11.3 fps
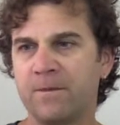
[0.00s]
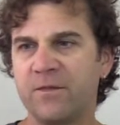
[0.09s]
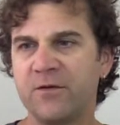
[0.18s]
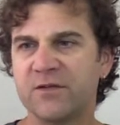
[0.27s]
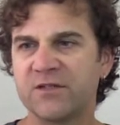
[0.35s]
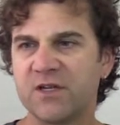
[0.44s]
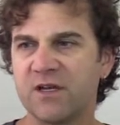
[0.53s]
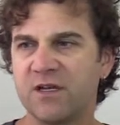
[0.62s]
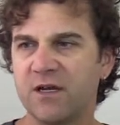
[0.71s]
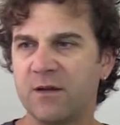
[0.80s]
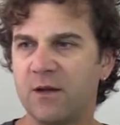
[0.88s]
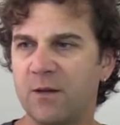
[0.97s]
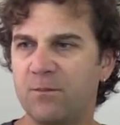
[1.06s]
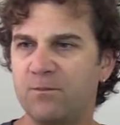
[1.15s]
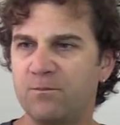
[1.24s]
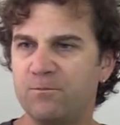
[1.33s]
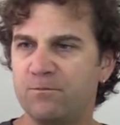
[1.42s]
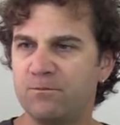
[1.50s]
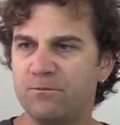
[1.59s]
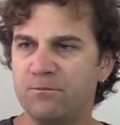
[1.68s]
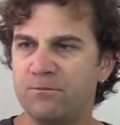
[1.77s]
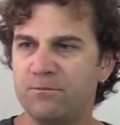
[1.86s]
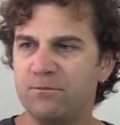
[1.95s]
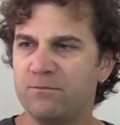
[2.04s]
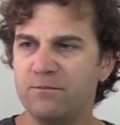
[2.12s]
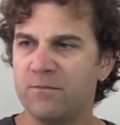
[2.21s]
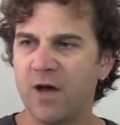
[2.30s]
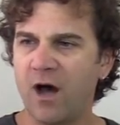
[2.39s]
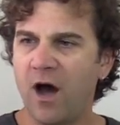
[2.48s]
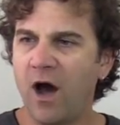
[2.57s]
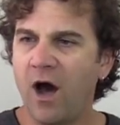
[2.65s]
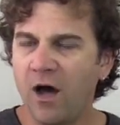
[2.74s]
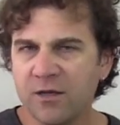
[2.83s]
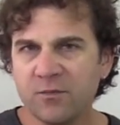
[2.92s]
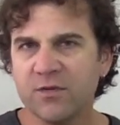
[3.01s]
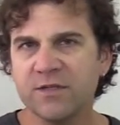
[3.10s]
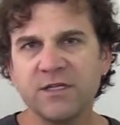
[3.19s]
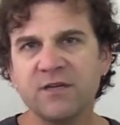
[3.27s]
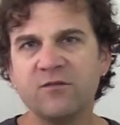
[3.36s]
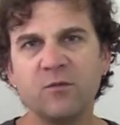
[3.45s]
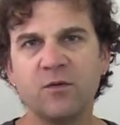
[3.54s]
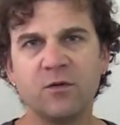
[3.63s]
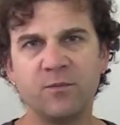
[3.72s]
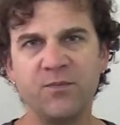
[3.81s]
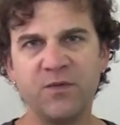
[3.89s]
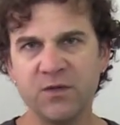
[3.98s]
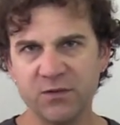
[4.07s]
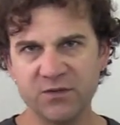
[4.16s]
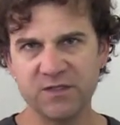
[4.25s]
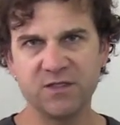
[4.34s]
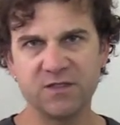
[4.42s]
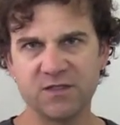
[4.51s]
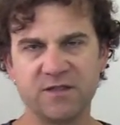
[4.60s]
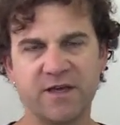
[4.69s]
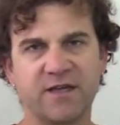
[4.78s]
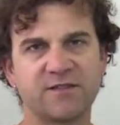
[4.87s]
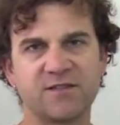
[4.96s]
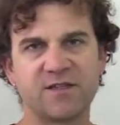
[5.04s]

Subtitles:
there is an unbelievable beauty to that